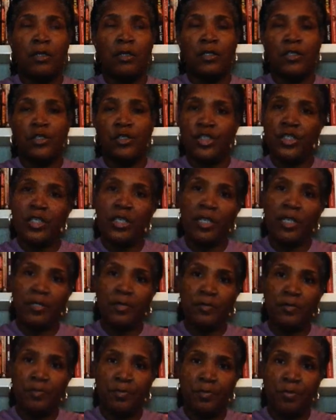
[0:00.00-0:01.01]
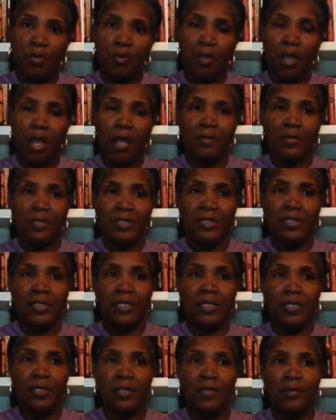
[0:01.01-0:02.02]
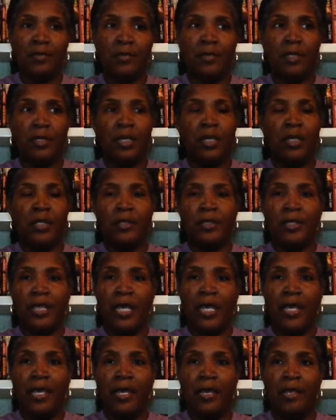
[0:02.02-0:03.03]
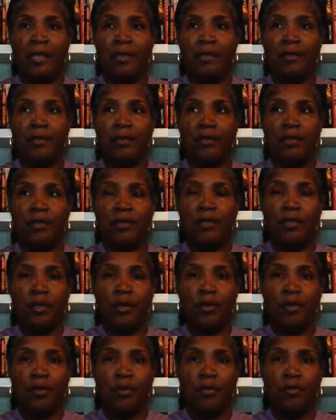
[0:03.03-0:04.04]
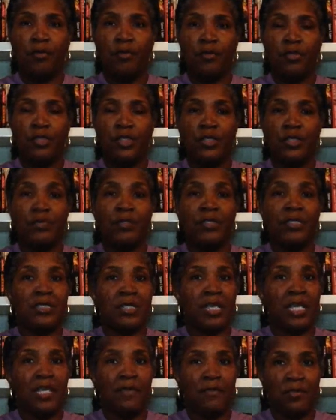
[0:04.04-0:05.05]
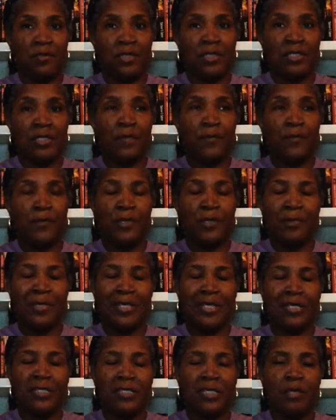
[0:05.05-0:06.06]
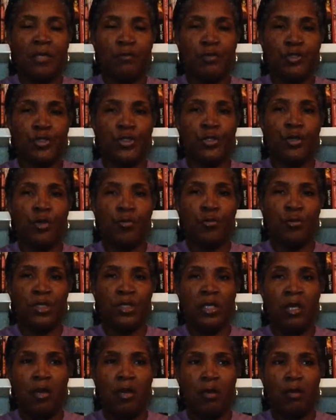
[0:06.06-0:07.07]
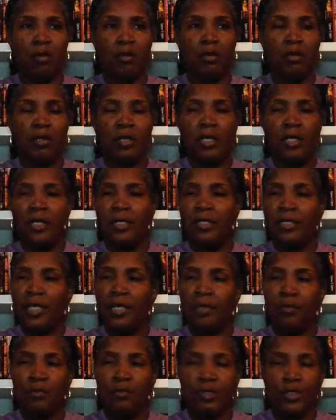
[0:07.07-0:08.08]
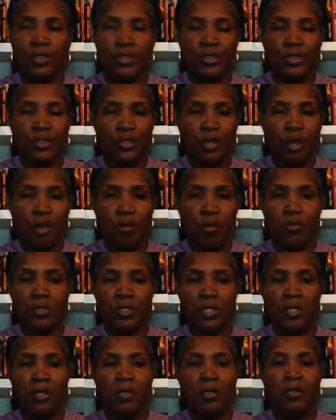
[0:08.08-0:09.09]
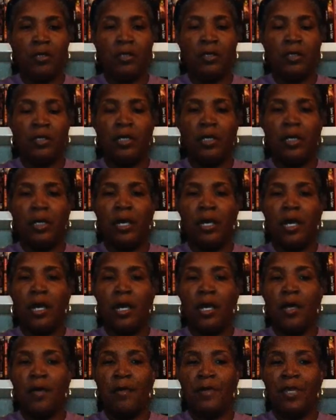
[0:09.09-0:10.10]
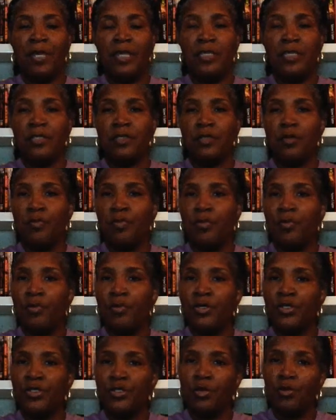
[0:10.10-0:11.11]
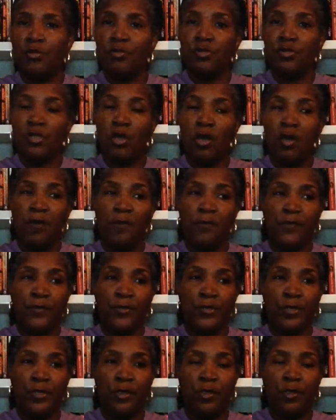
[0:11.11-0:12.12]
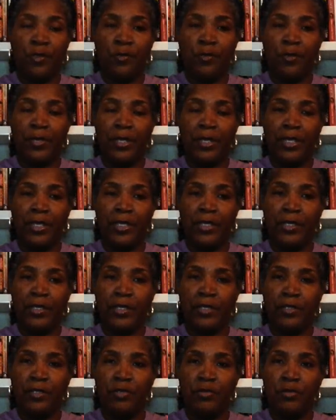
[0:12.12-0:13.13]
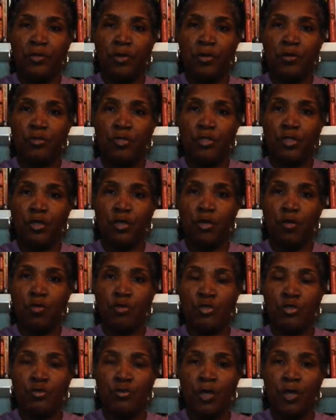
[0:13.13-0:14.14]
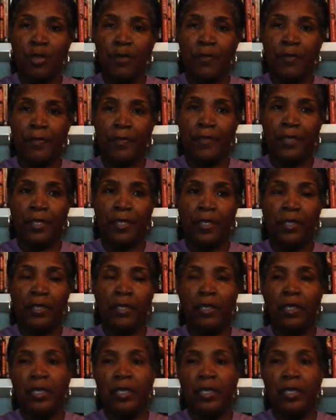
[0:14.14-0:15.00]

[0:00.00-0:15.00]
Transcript: she had promised him that, you know, she would save herself for him because they were so young. They were so young. Um, and so Porsche goes off on her way, you know, to go do her thing.